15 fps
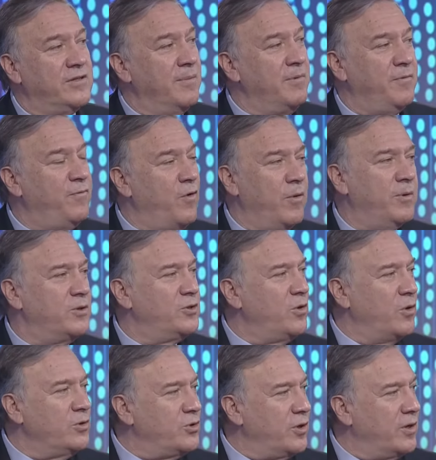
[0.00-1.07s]
I'm a former
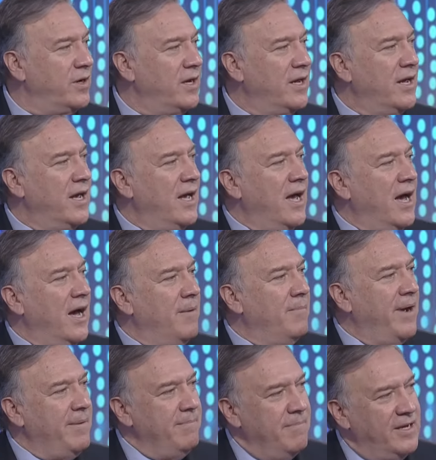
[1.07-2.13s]
soldier.
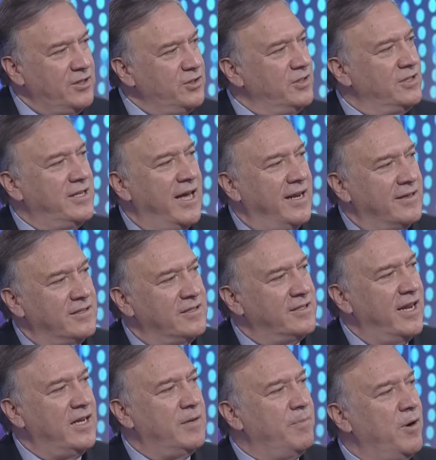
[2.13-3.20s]
My mission set at the
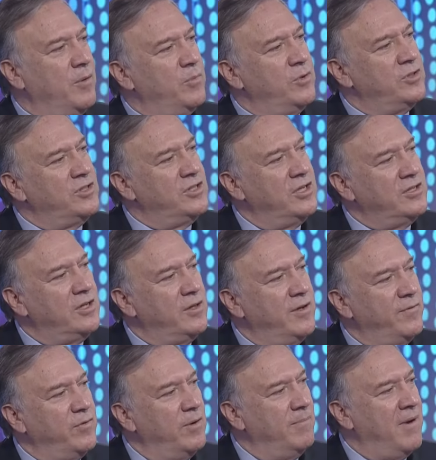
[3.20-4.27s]
State Department was to
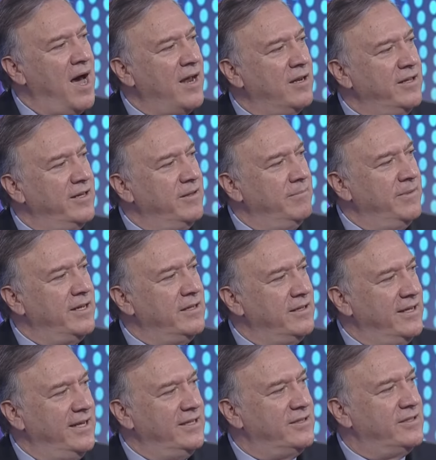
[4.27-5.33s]
deliver a model in the Middle
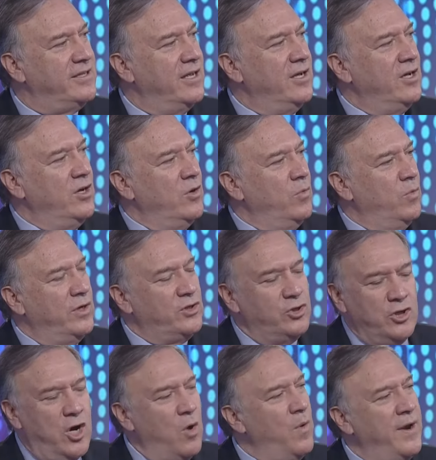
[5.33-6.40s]
East which
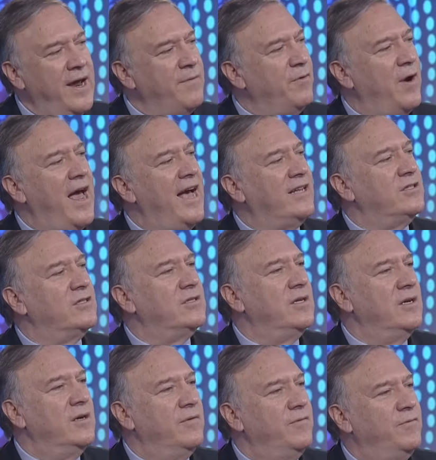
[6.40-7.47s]
no one ever asked
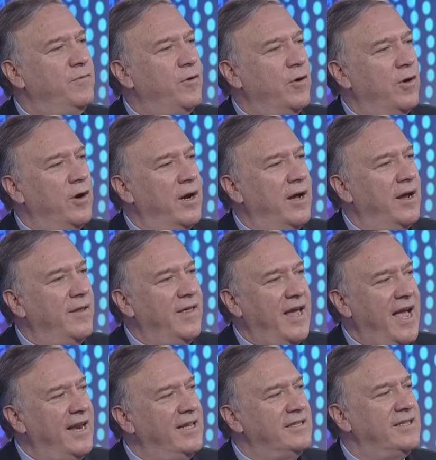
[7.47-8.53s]
for, uh, the
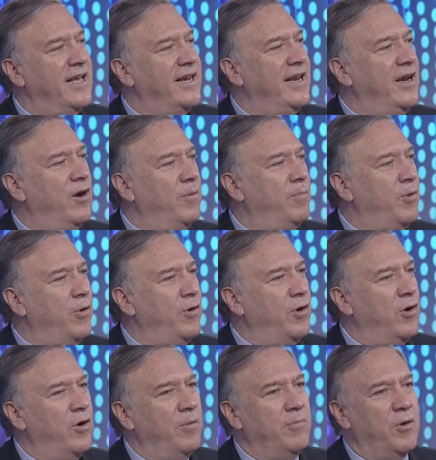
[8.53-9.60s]
eighty-second Airborne
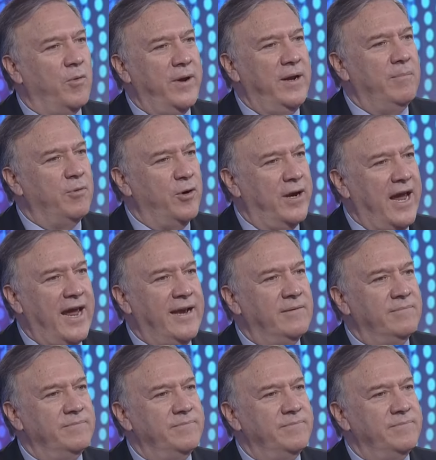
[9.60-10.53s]
or Marine Brigade.